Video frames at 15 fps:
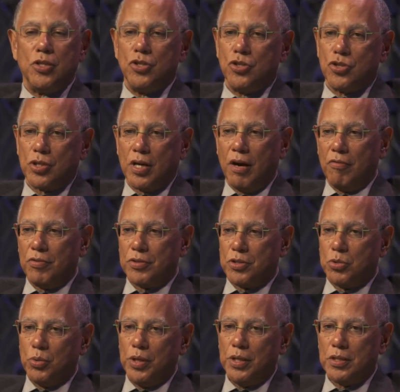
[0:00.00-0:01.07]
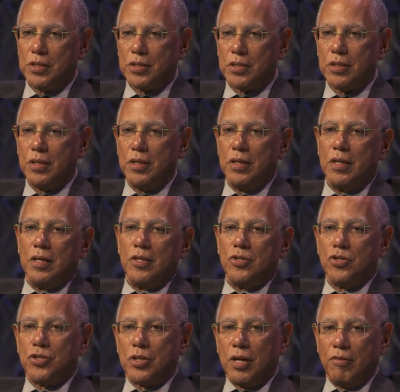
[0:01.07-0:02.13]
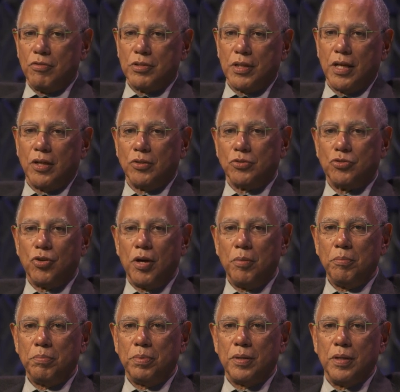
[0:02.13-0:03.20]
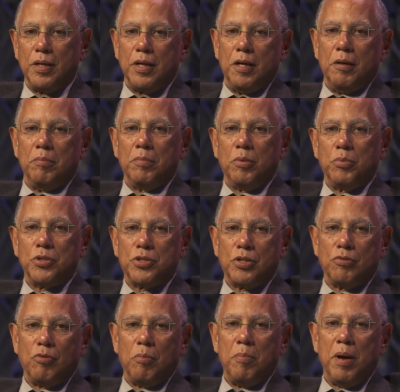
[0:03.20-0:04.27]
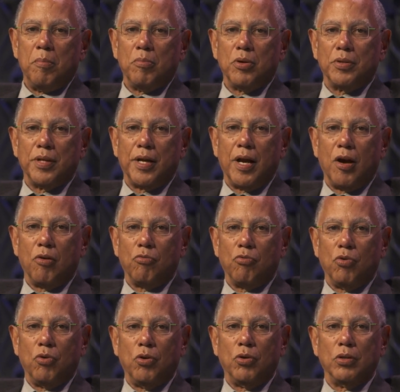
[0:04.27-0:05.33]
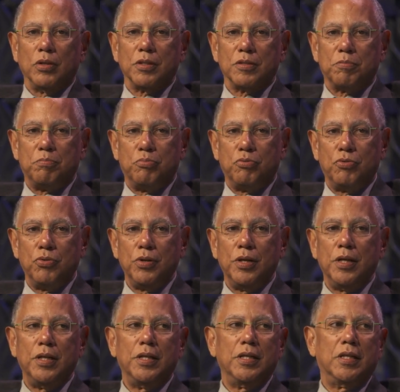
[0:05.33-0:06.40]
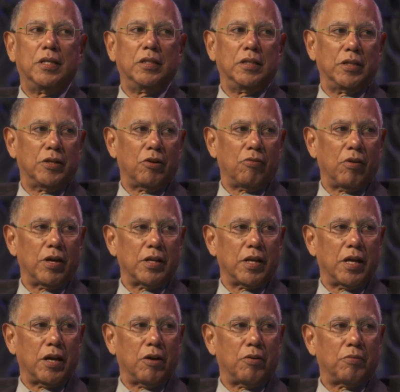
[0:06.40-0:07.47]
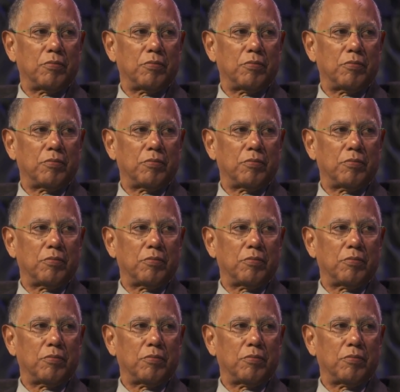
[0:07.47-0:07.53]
You should cover the tweets, you should cover Donald Trump, but we should remember that our role is pretty clear right now.